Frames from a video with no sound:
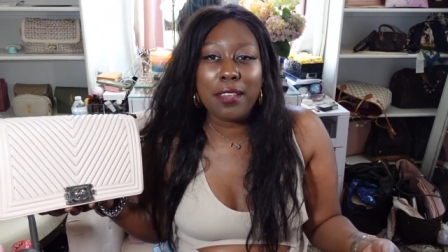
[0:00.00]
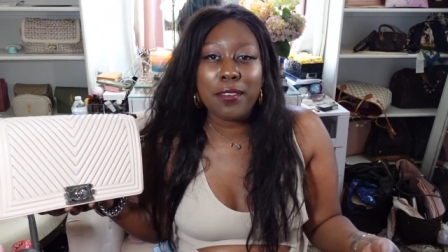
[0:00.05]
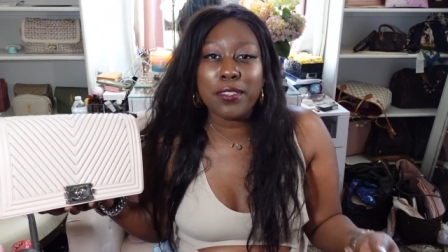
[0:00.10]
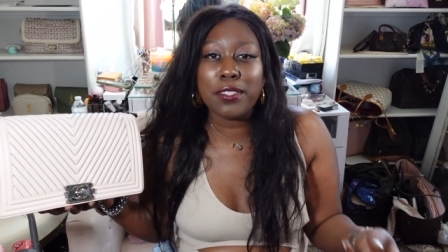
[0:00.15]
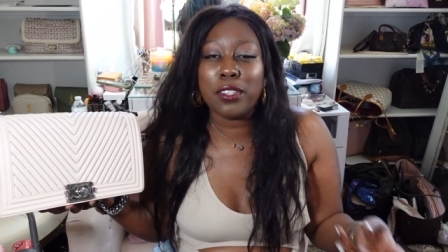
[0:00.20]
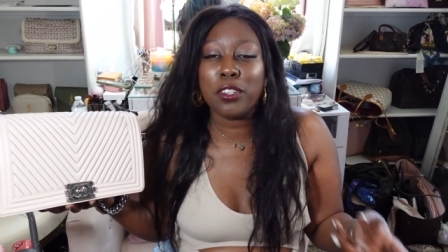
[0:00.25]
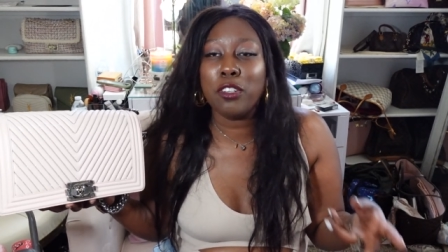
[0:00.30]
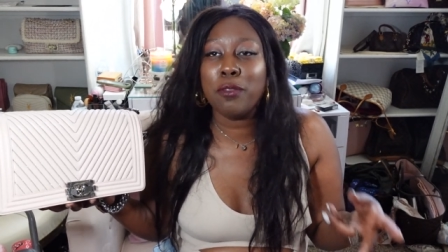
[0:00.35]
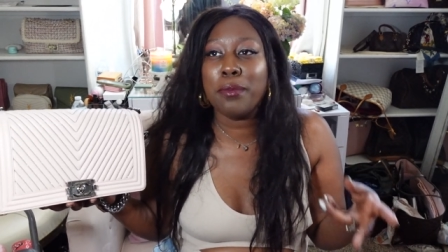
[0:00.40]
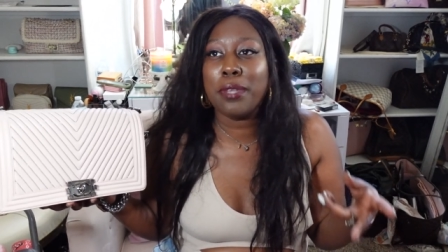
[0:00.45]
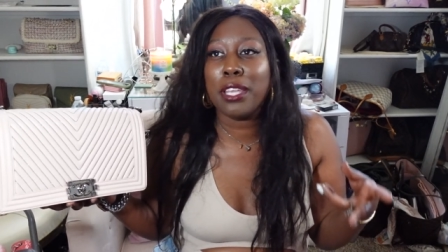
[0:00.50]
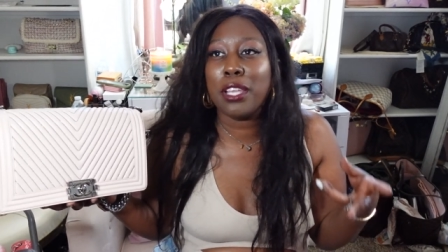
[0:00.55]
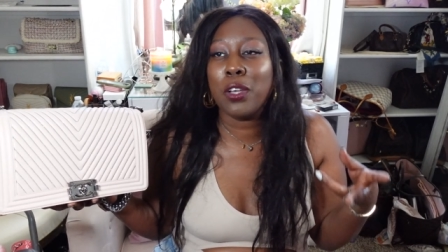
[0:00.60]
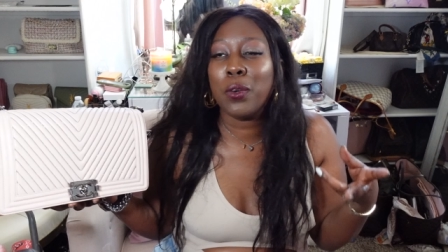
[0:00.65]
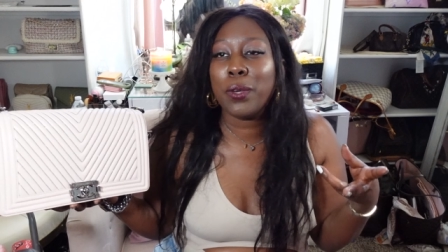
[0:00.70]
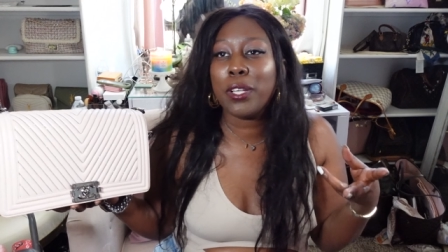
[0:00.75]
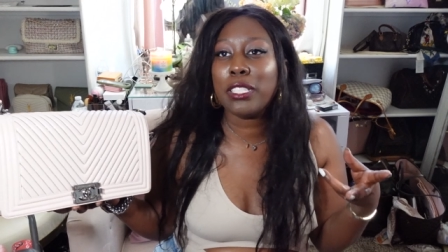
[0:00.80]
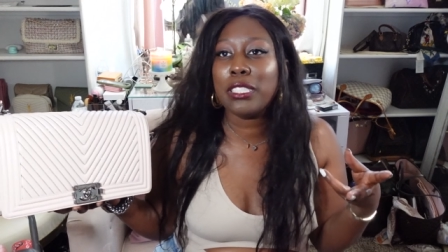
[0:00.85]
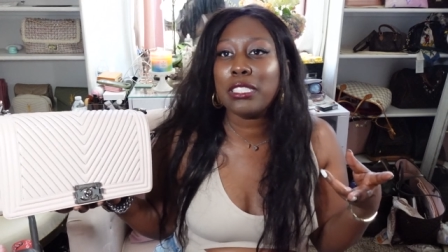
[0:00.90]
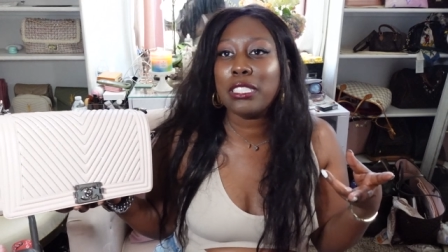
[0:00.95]
It was gonna be
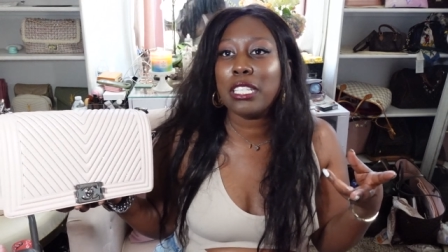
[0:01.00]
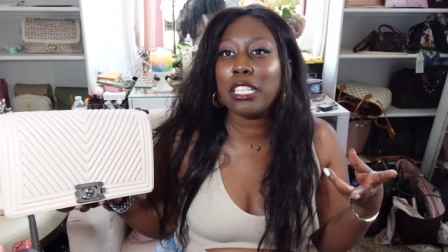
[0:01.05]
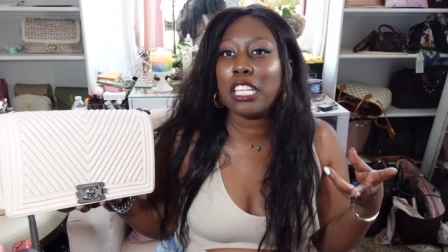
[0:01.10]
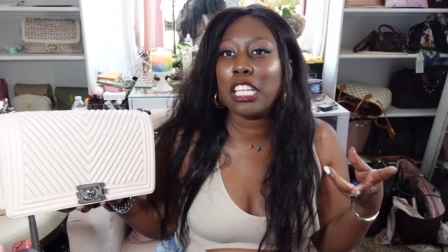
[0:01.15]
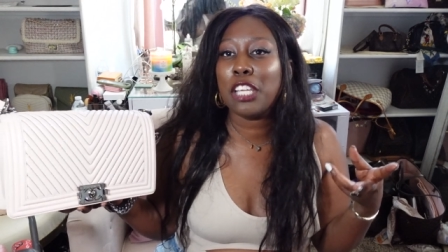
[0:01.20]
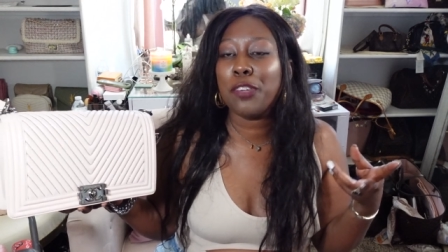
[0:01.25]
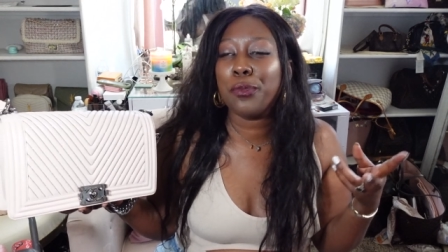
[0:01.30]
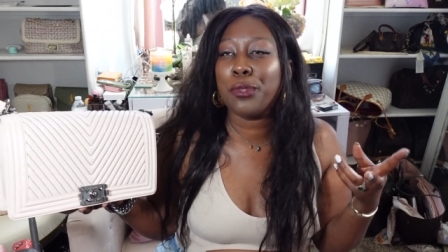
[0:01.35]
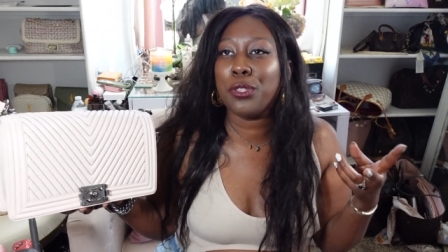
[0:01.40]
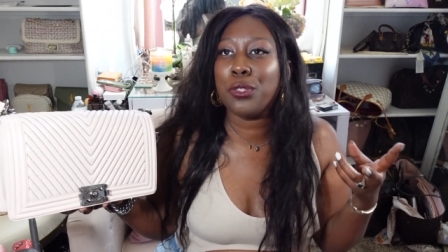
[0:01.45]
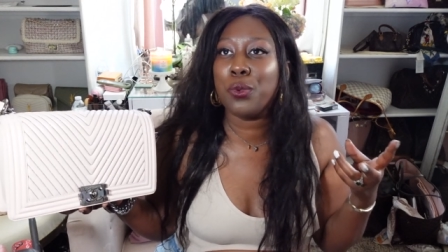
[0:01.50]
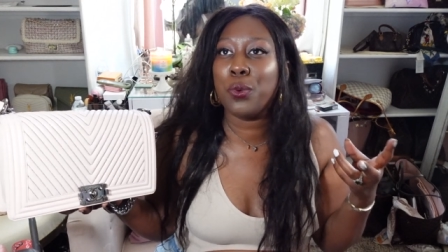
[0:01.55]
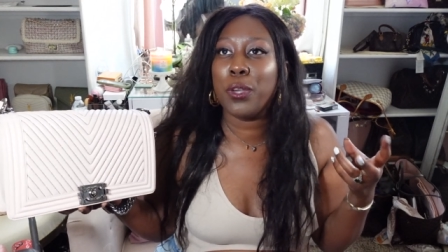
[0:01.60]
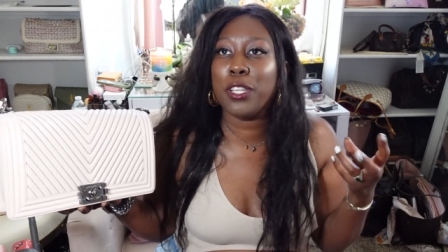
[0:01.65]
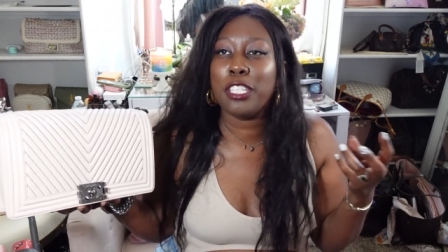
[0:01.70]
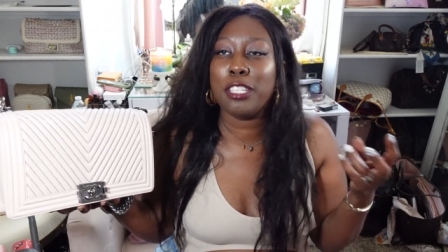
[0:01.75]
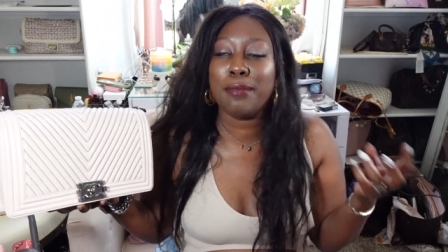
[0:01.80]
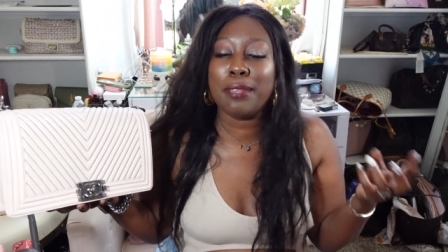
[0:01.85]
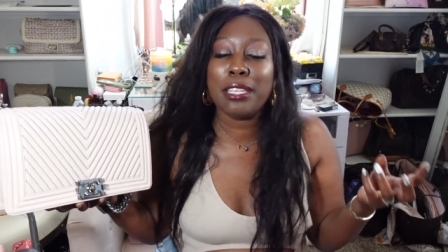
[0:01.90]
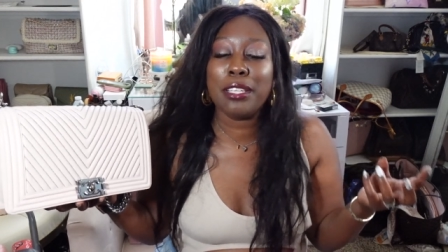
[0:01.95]
quilted. It was
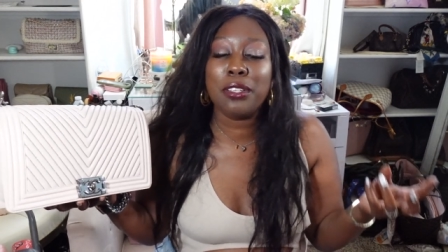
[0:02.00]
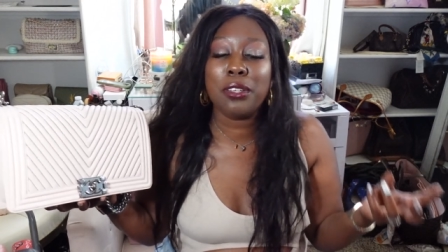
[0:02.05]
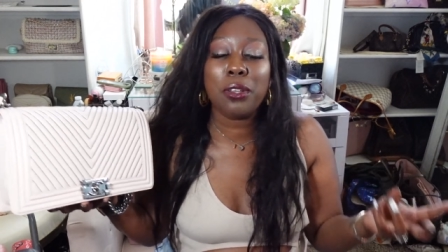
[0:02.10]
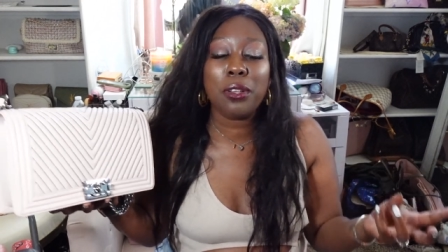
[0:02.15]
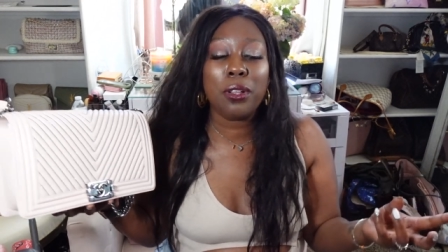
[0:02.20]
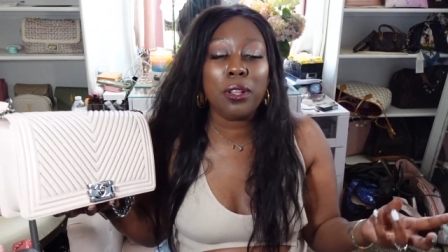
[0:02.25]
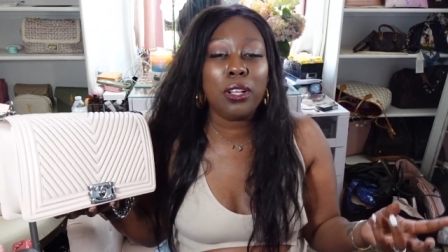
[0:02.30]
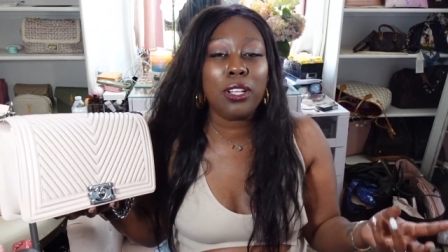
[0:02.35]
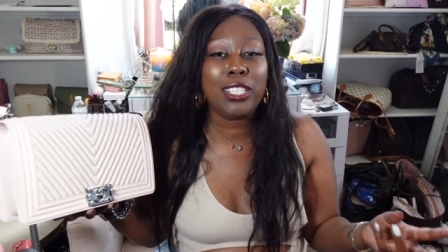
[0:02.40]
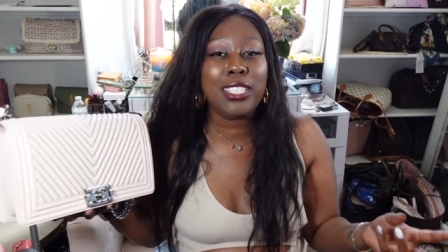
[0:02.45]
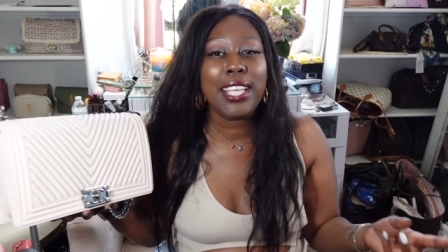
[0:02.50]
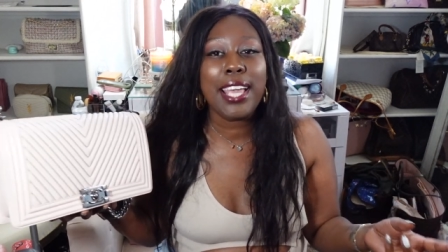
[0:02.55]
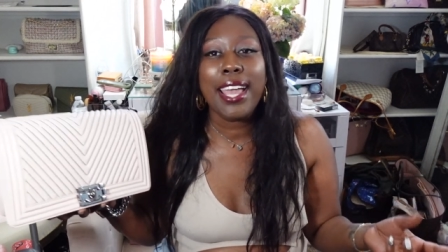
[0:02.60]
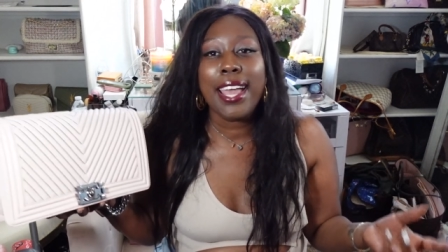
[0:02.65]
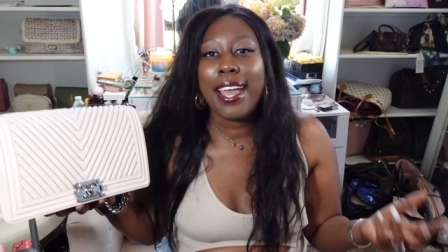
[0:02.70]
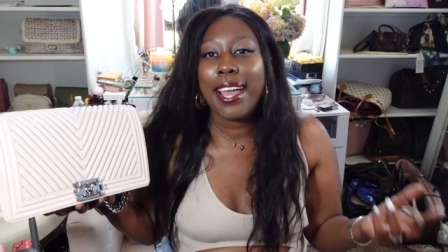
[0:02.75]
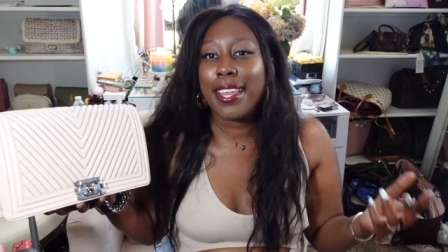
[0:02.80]
going to be gold.